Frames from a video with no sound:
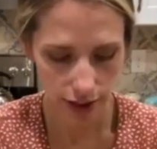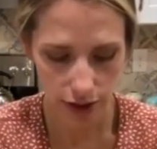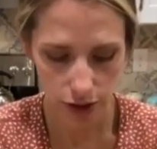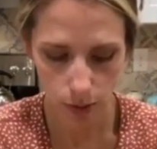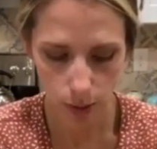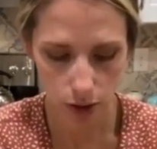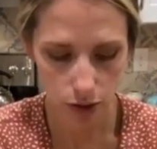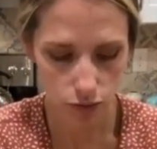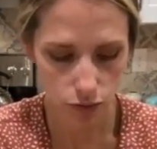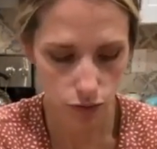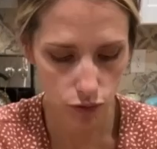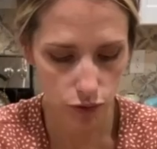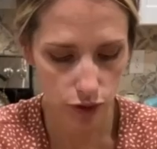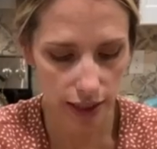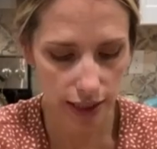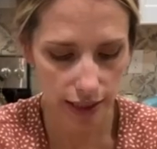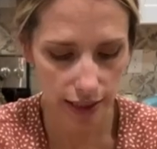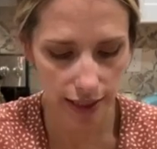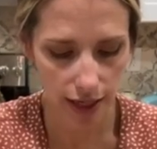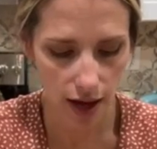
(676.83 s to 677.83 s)
You want a
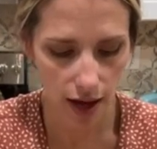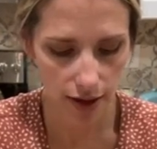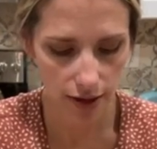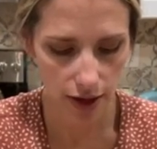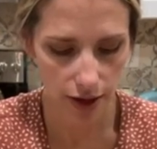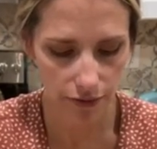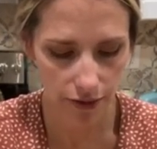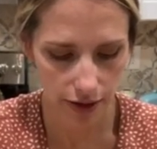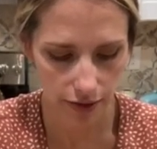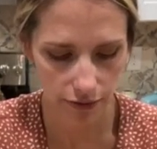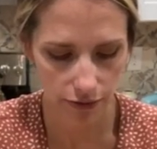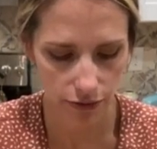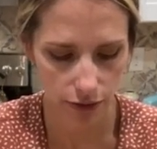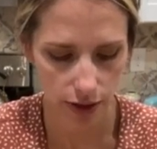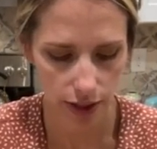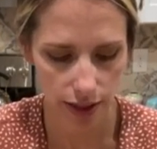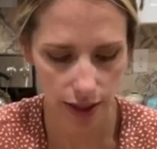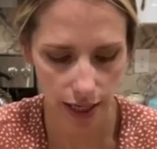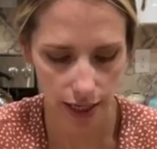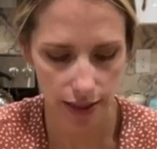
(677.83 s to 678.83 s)
really hot oven for
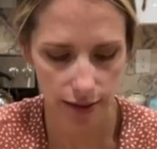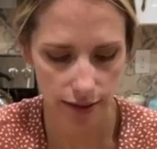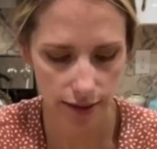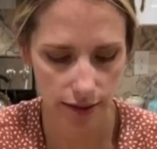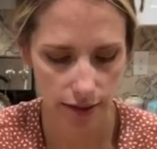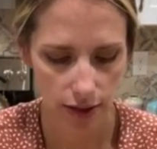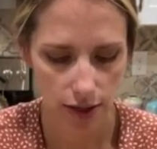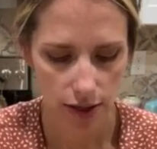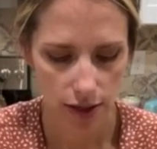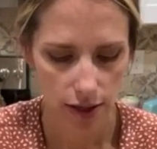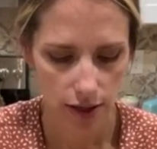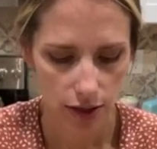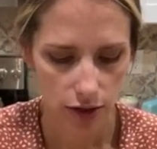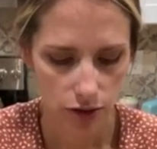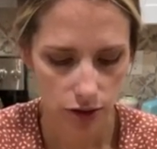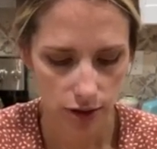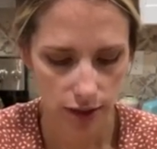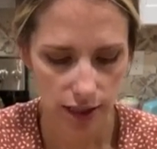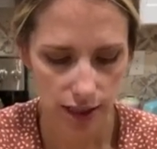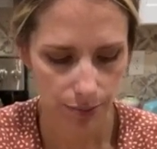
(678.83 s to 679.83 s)
a nice
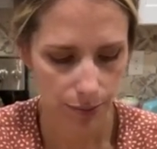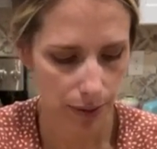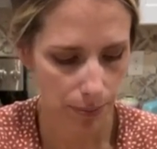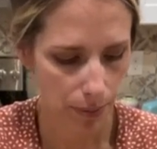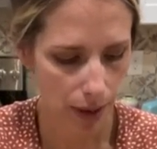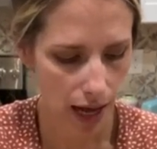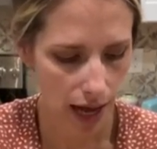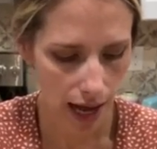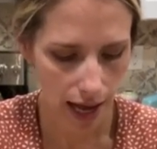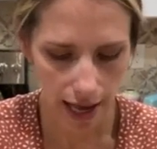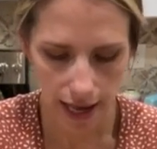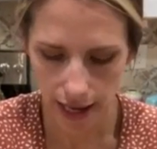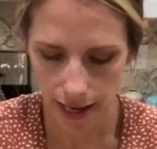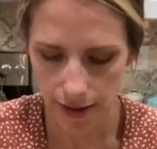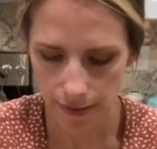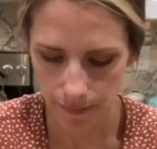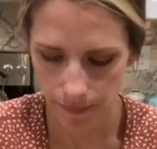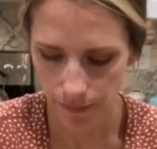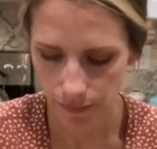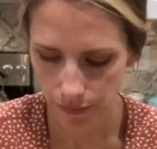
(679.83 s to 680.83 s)
crispy pie.
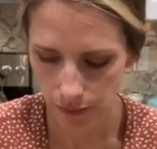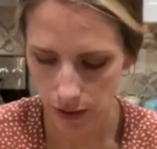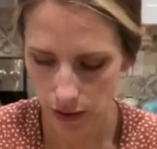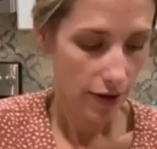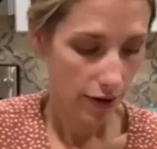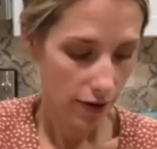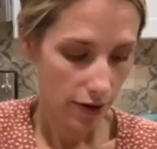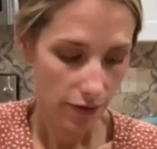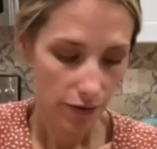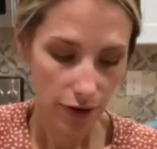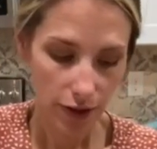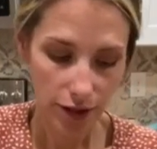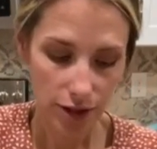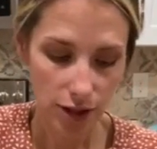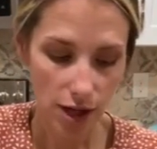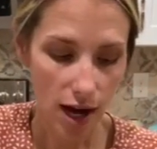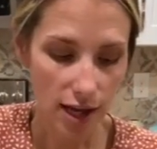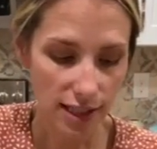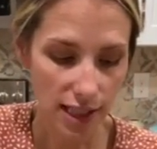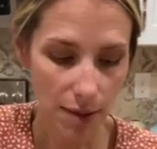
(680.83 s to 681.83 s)
For the
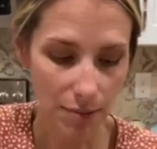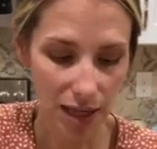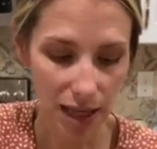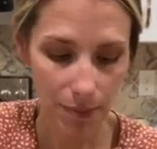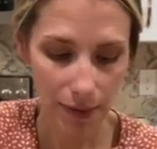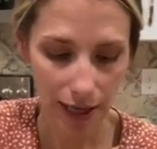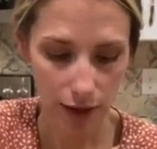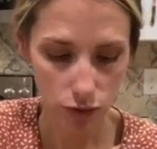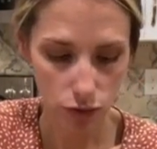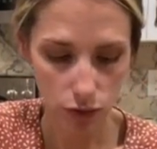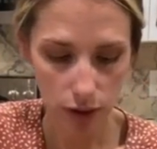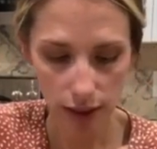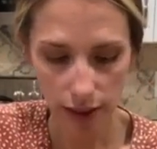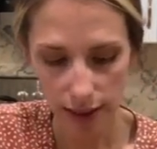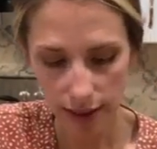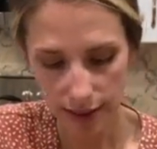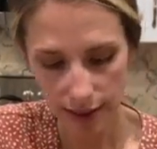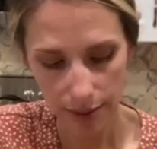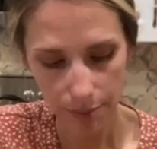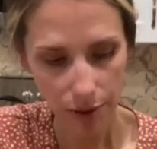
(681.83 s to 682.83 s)
sauce, I'm keeping it really
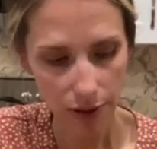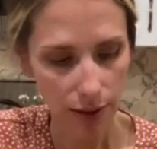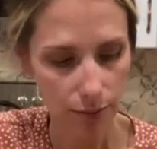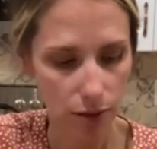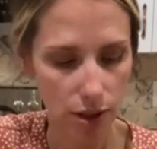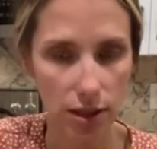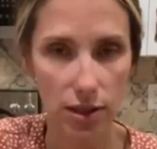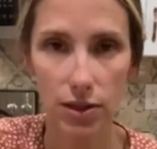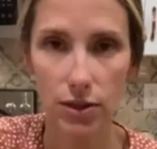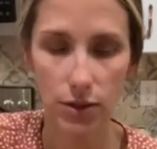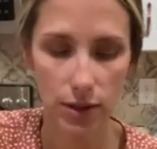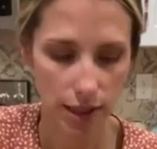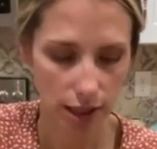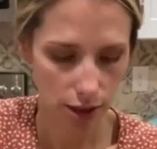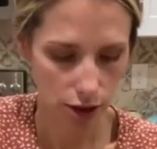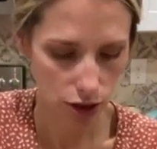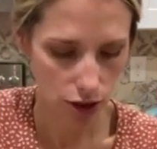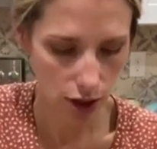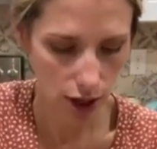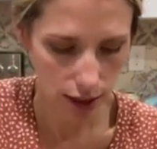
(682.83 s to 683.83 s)
simple. I'm just using
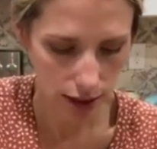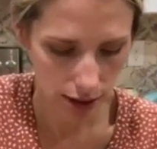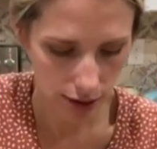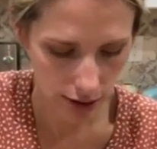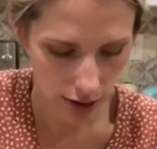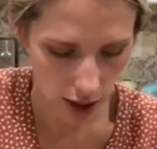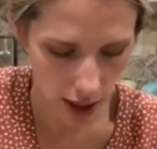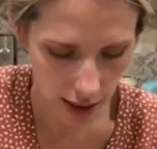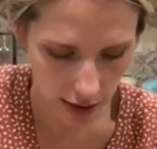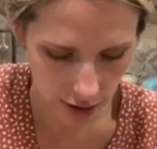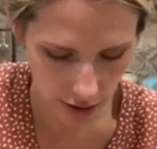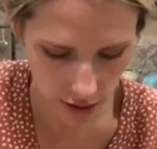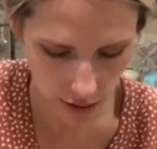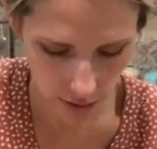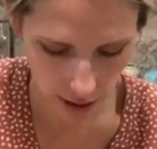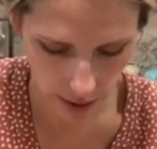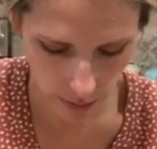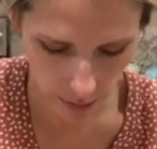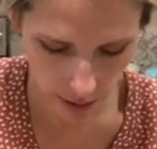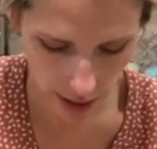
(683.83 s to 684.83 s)
jarred sauce, so you
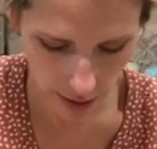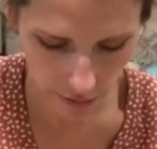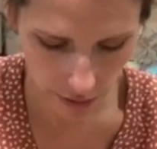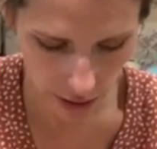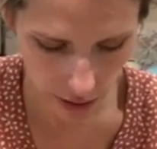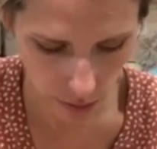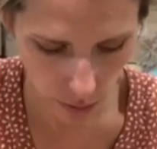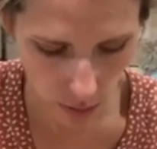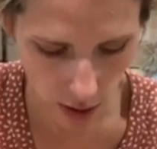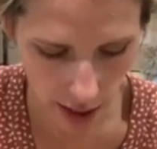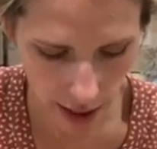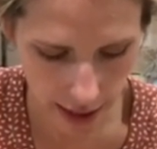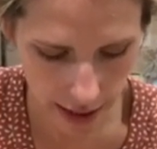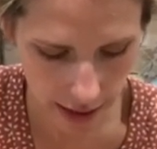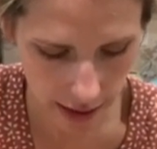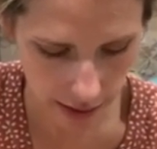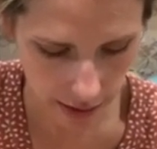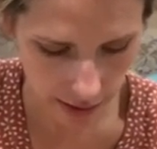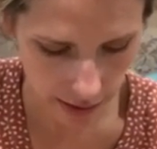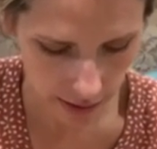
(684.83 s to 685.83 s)
get whatever you
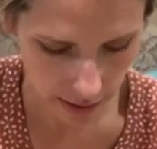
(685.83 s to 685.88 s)
want.